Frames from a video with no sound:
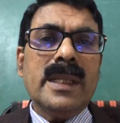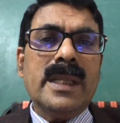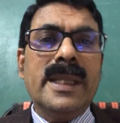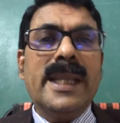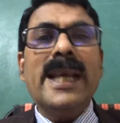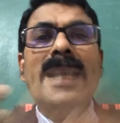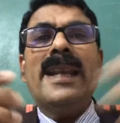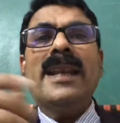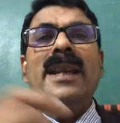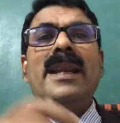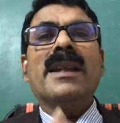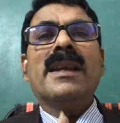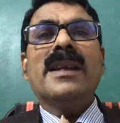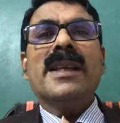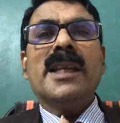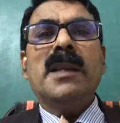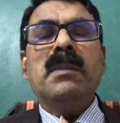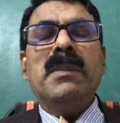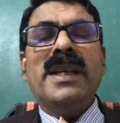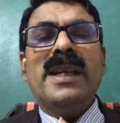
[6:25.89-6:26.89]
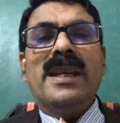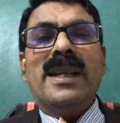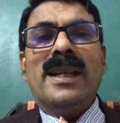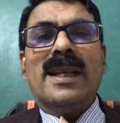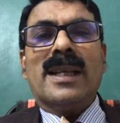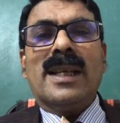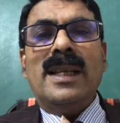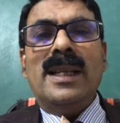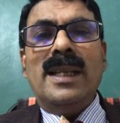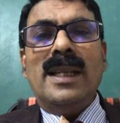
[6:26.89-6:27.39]
Then
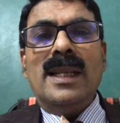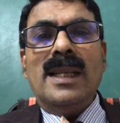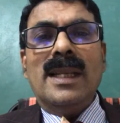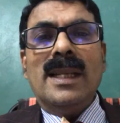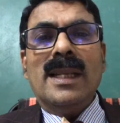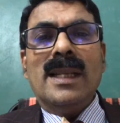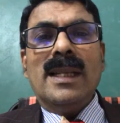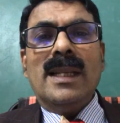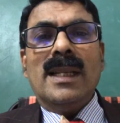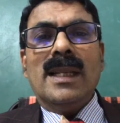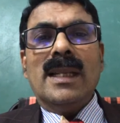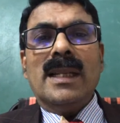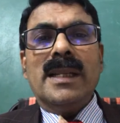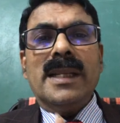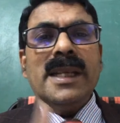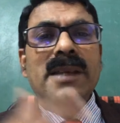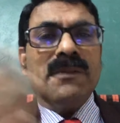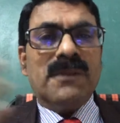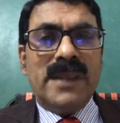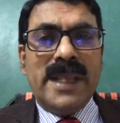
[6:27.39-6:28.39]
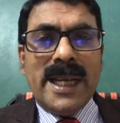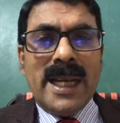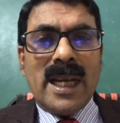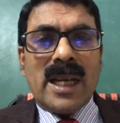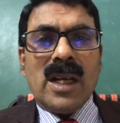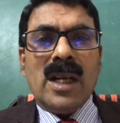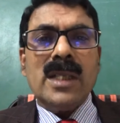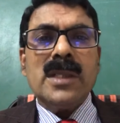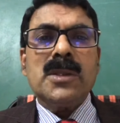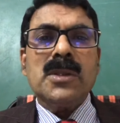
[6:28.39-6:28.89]
immediately, if they
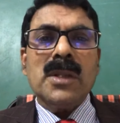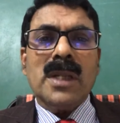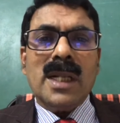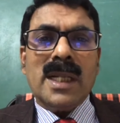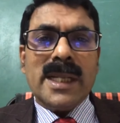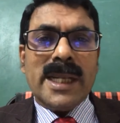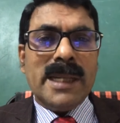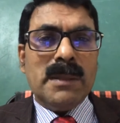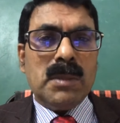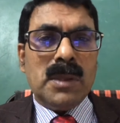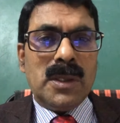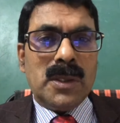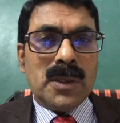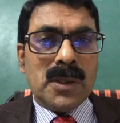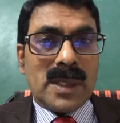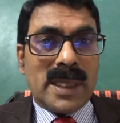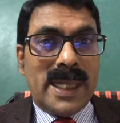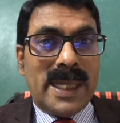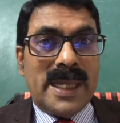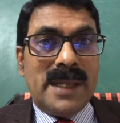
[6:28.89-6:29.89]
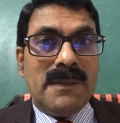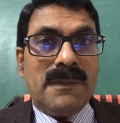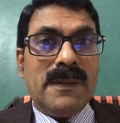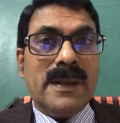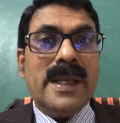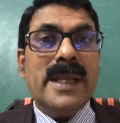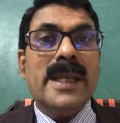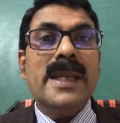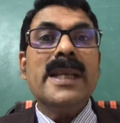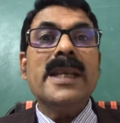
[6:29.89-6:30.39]
are also not able to
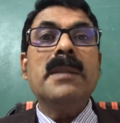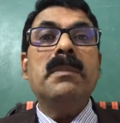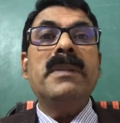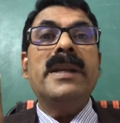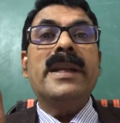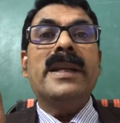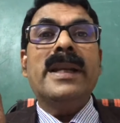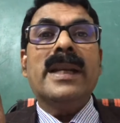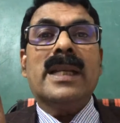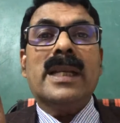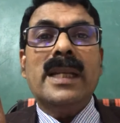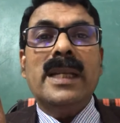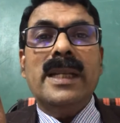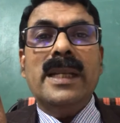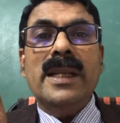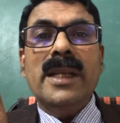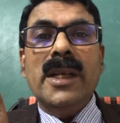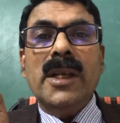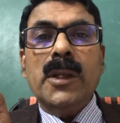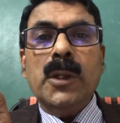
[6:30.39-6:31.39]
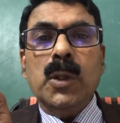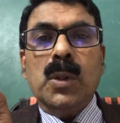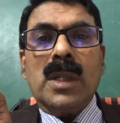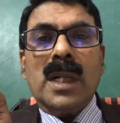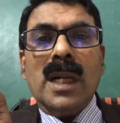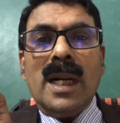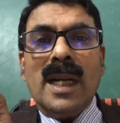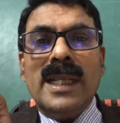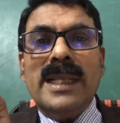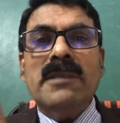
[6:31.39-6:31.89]
clarify, immediately you
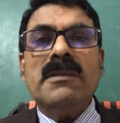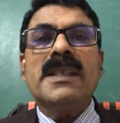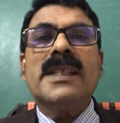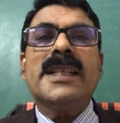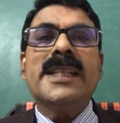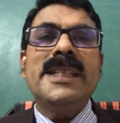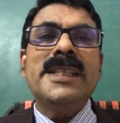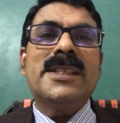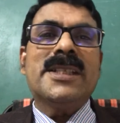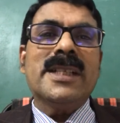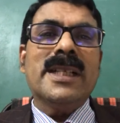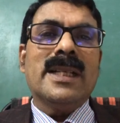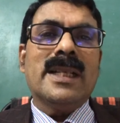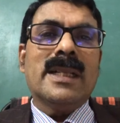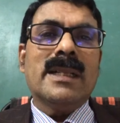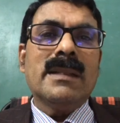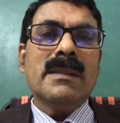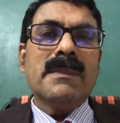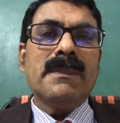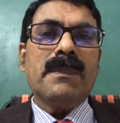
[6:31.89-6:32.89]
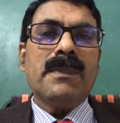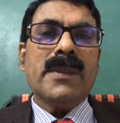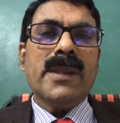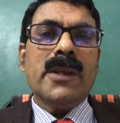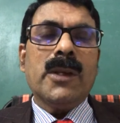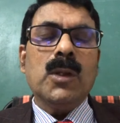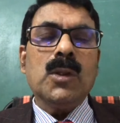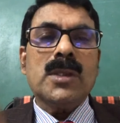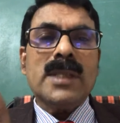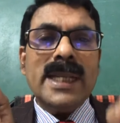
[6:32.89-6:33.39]
call your teacher.
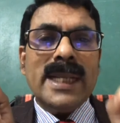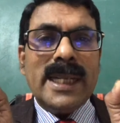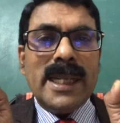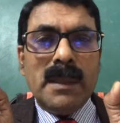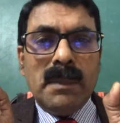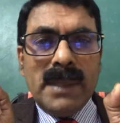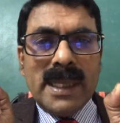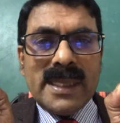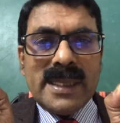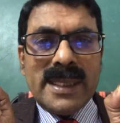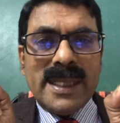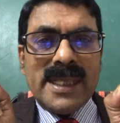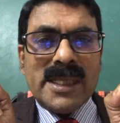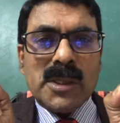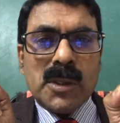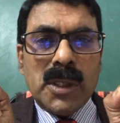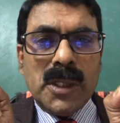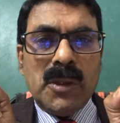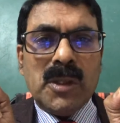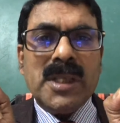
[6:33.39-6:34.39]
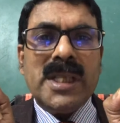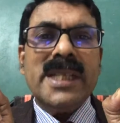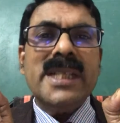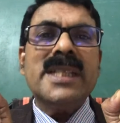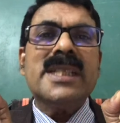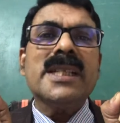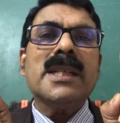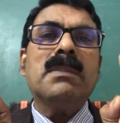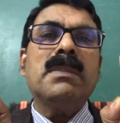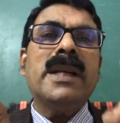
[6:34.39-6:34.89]
You send a message to your
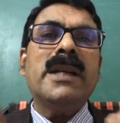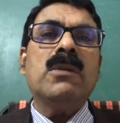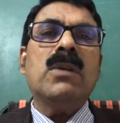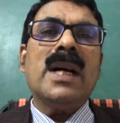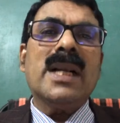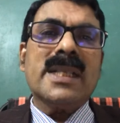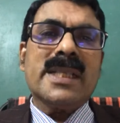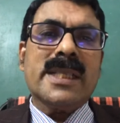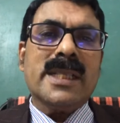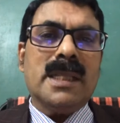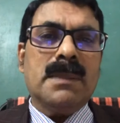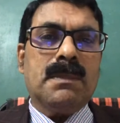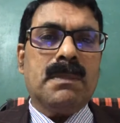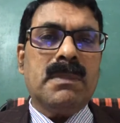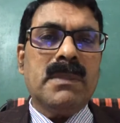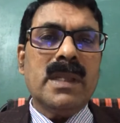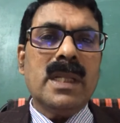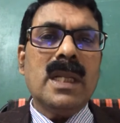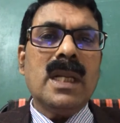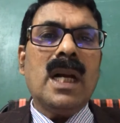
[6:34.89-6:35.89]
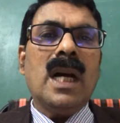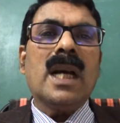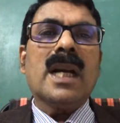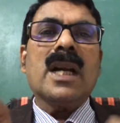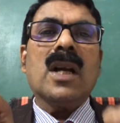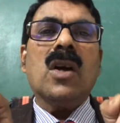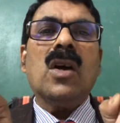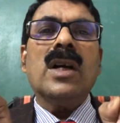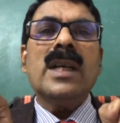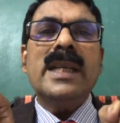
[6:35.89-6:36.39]
teacher by WhatsApp or
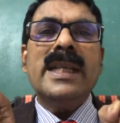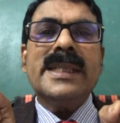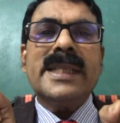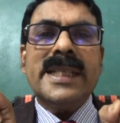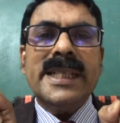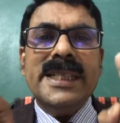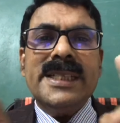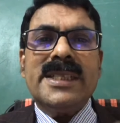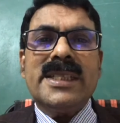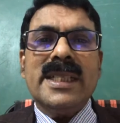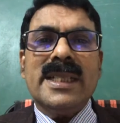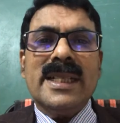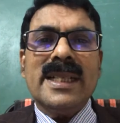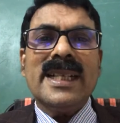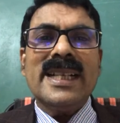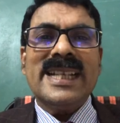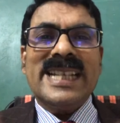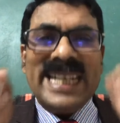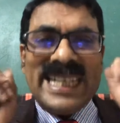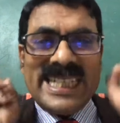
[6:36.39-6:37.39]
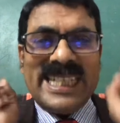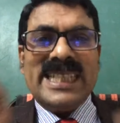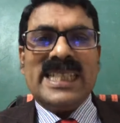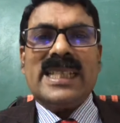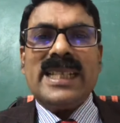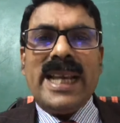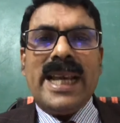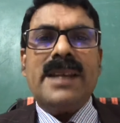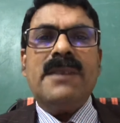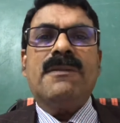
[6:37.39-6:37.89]
call a teacher. Get it
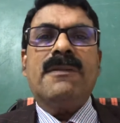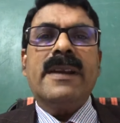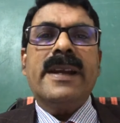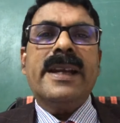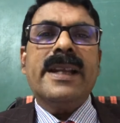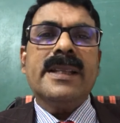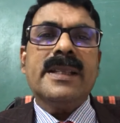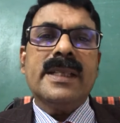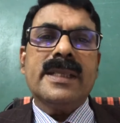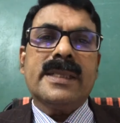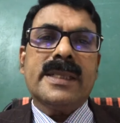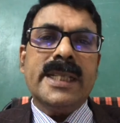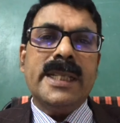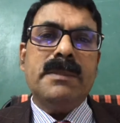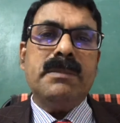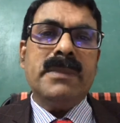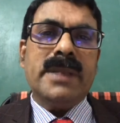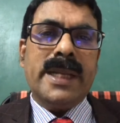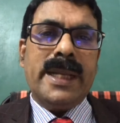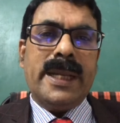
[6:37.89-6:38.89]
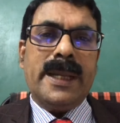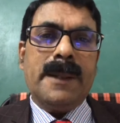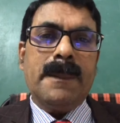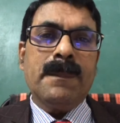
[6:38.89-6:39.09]
clarified on the same day.